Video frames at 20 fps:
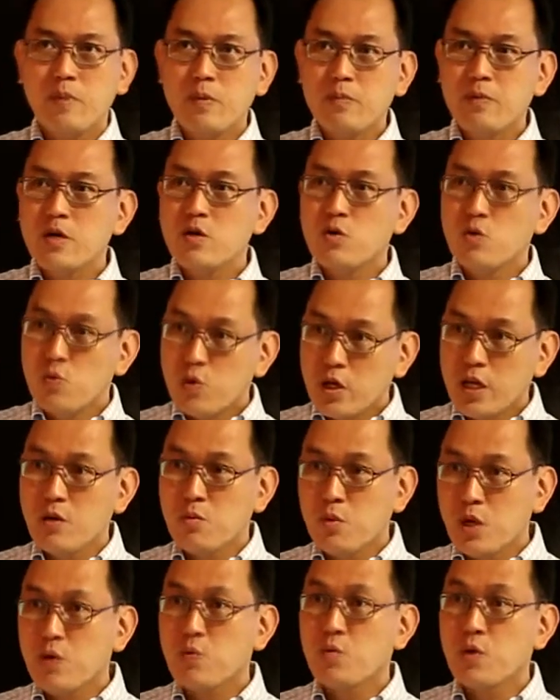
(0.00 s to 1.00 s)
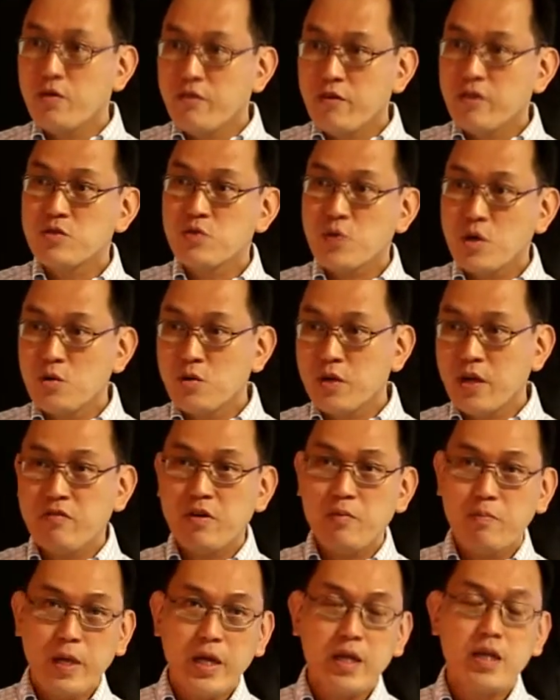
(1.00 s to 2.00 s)
people who he worked with as well, who
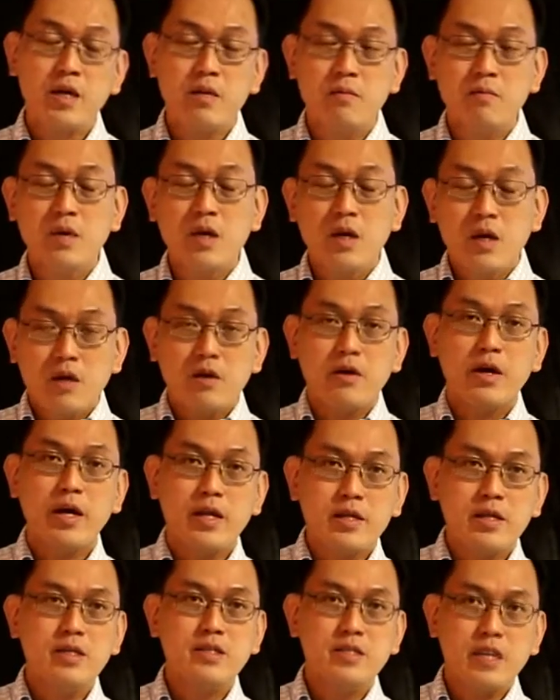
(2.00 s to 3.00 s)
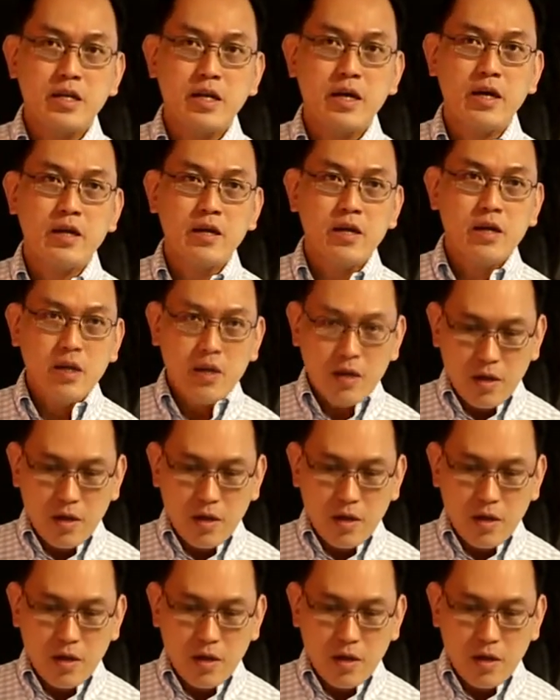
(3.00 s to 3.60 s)
never paid him, right, and things like that.